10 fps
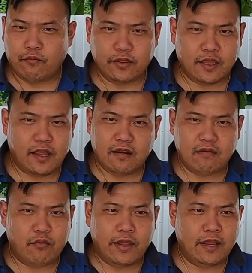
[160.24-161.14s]

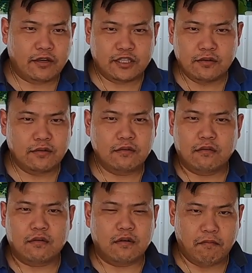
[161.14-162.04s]
Within a week or two
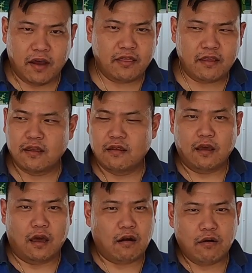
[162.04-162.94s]
or a month,
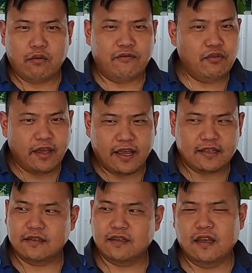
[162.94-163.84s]
I don't know if you're